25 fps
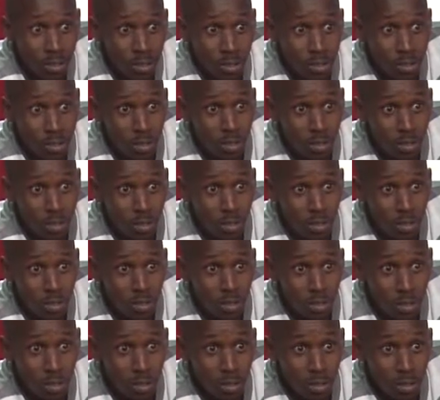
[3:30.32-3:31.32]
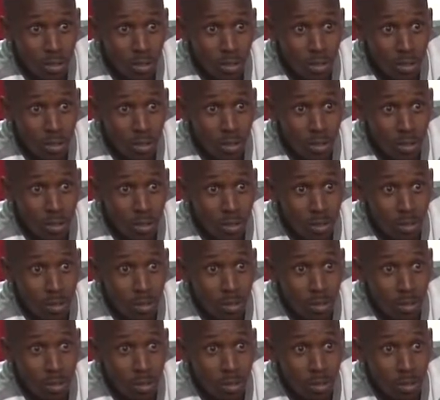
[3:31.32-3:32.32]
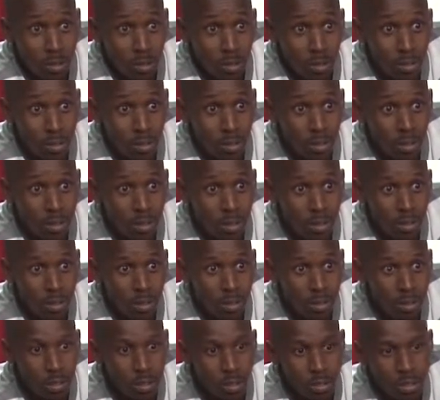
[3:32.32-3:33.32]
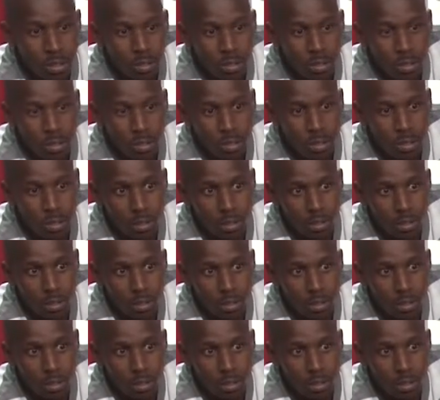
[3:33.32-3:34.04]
This person isn't speaking.